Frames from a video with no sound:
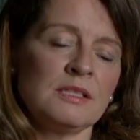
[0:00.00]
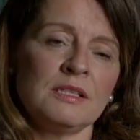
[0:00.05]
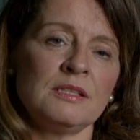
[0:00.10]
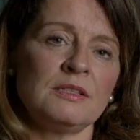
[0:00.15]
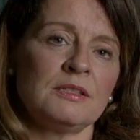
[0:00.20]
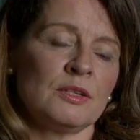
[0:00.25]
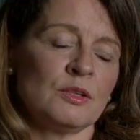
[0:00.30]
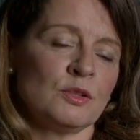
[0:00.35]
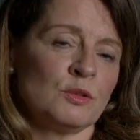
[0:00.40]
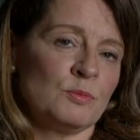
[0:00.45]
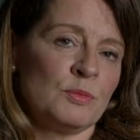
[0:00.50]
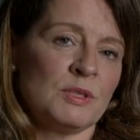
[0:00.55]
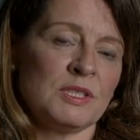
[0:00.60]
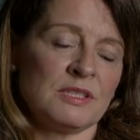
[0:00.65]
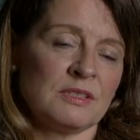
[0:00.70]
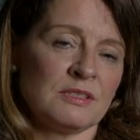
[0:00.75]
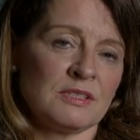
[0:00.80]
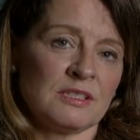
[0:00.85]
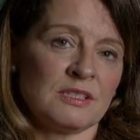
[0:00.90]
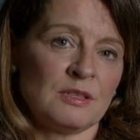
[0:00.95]
detailed
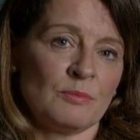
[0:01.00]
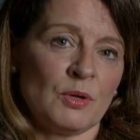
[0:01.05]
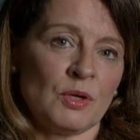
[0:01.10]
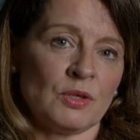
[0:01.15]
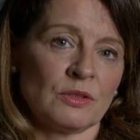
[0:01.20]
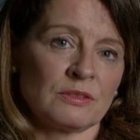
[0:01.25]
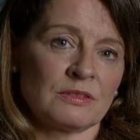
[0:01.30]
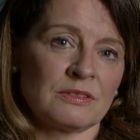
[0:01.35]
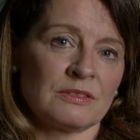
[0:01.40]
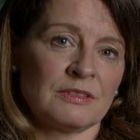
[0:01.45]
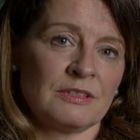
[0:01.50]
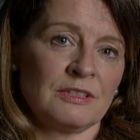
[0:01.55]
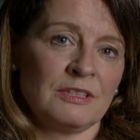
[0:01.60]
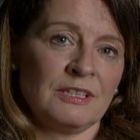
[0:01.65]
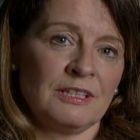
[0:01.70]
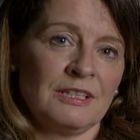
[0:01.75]
business in a box.